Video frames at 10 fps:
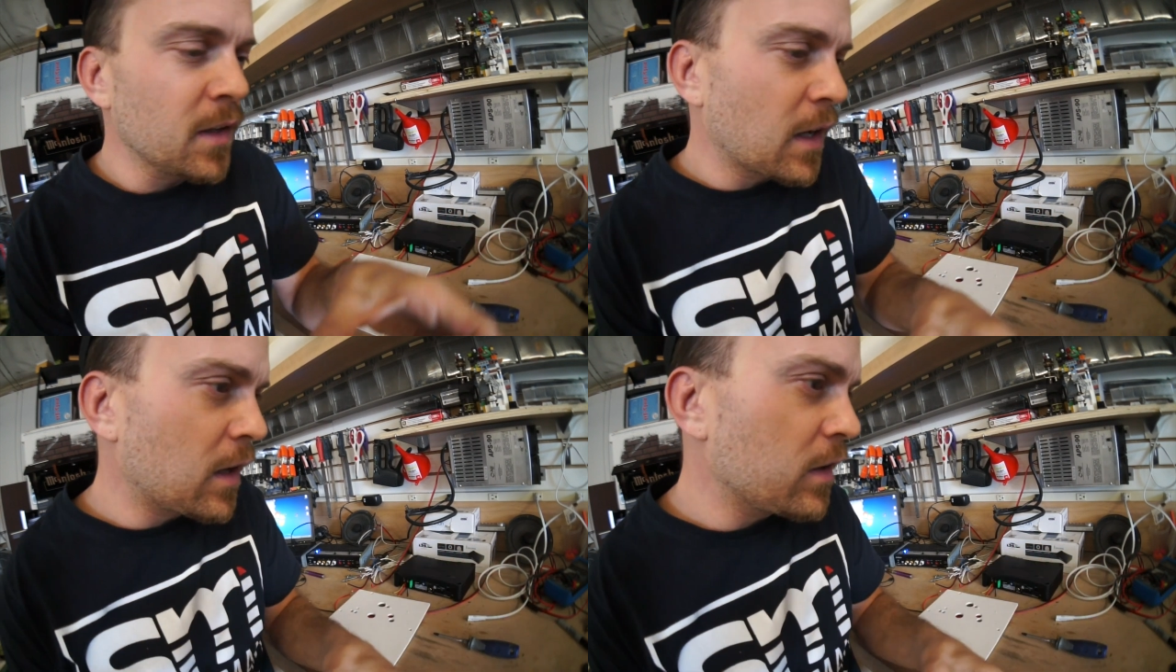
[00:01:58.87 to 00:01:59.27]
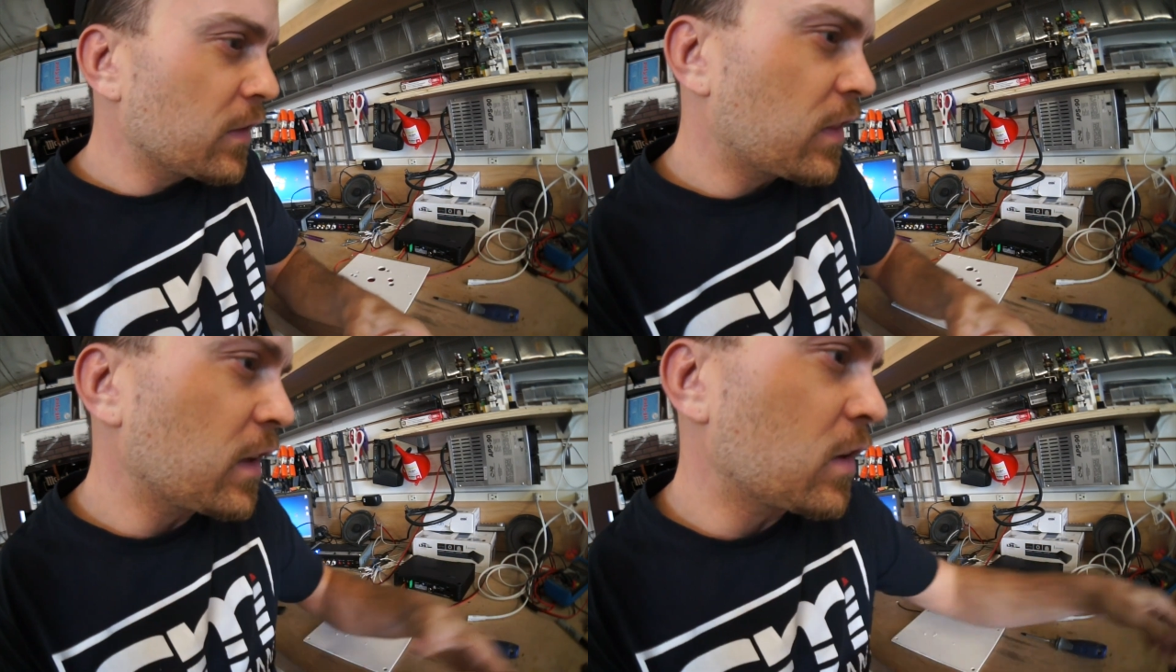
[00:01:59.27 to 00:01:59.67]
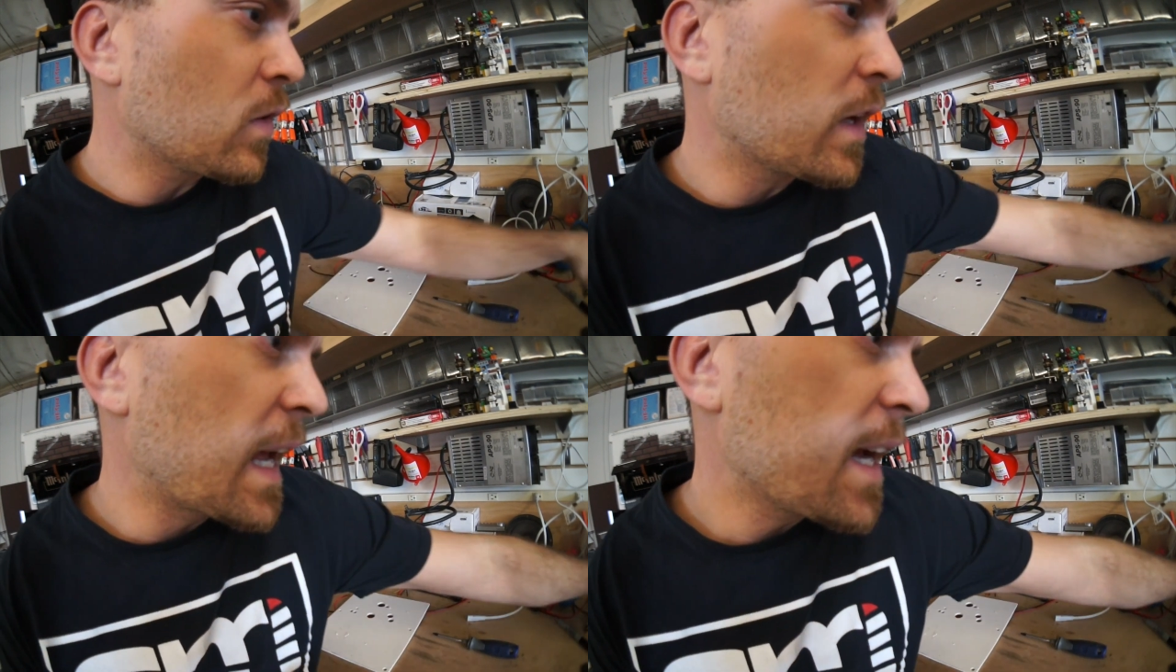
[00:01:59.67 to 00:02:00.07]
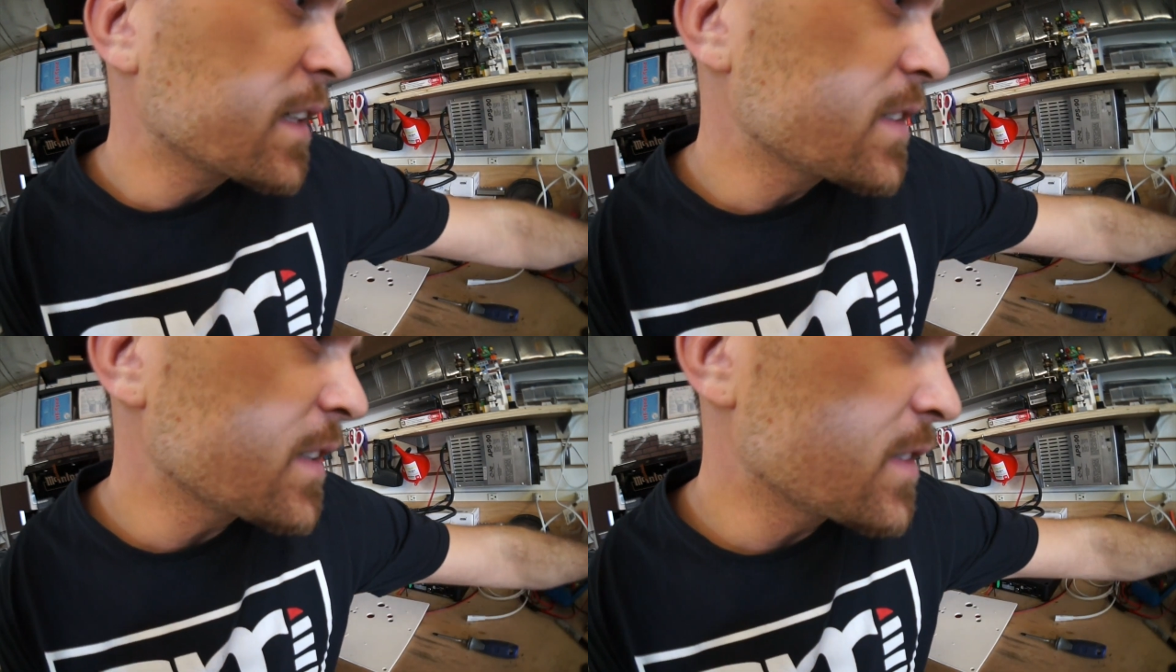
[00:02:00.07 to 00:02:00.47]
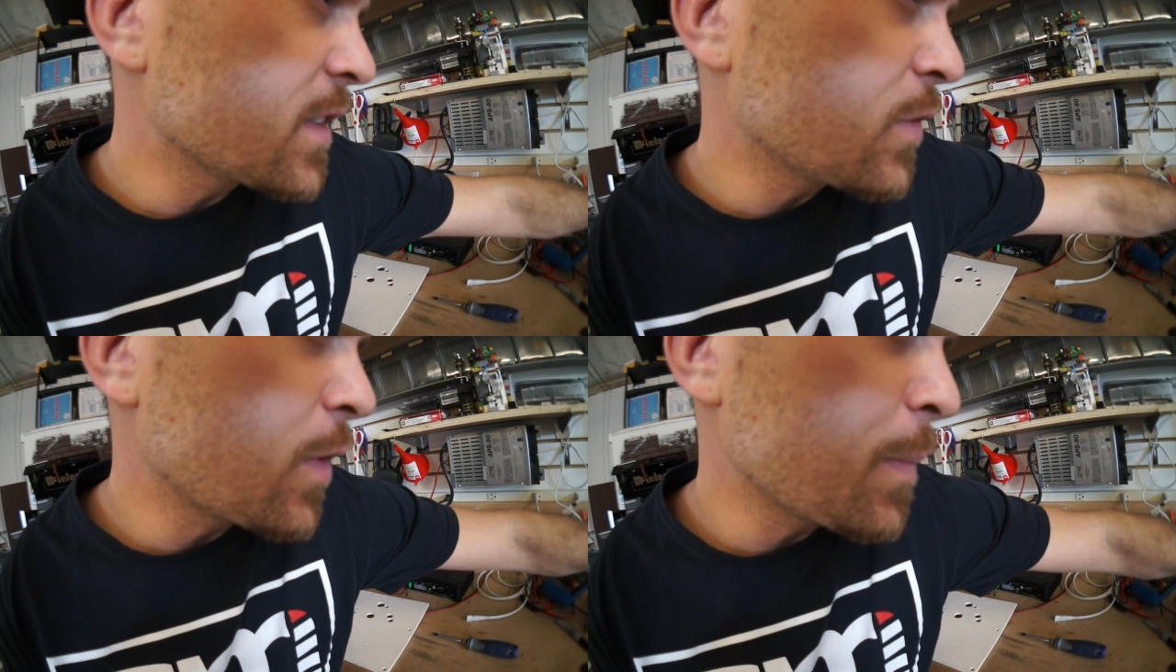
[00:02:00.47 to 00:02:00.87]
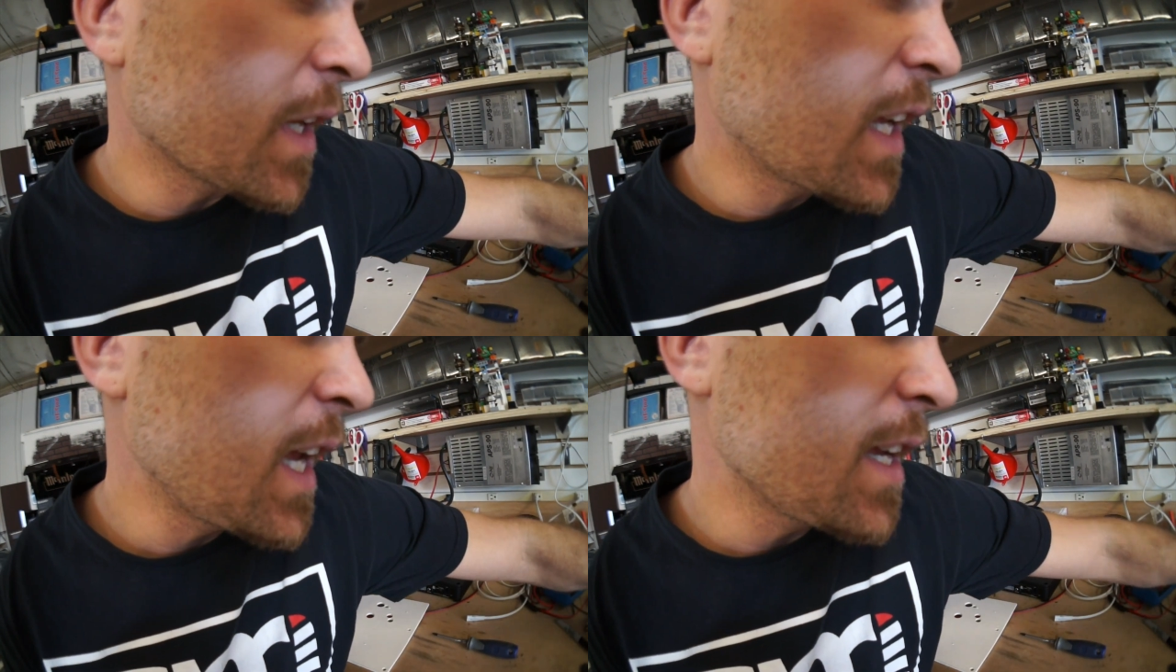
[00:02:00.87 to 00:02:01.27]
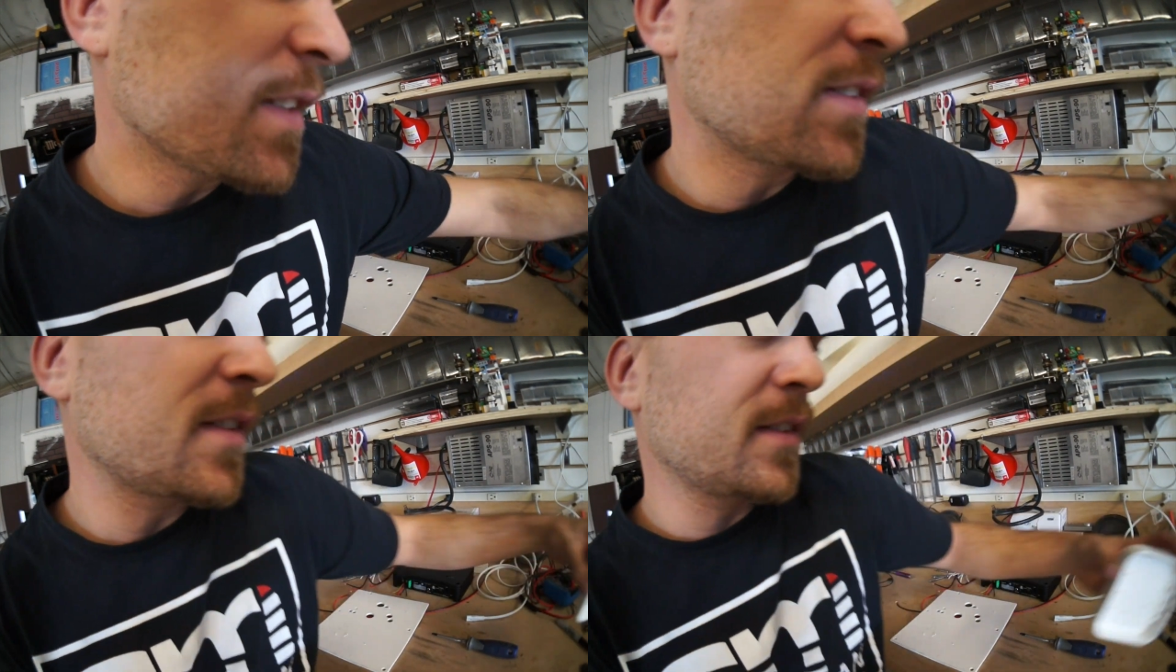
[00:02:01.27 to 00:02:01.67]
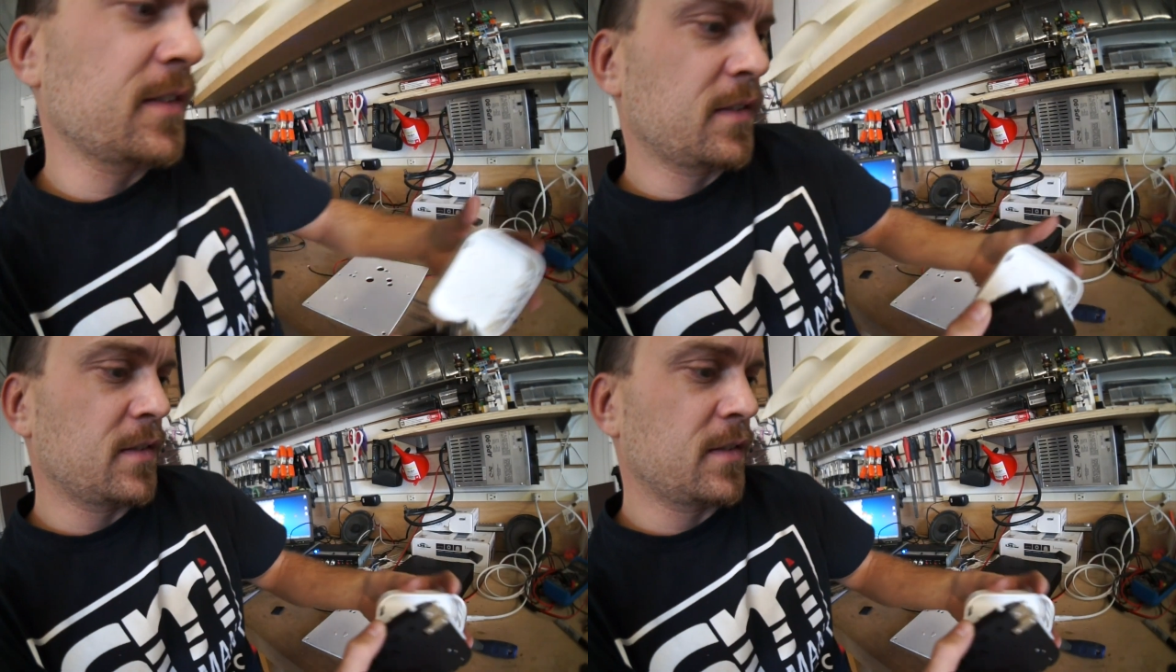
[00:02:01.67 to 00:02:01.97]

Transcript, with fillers: I don't even think you could access this from the case.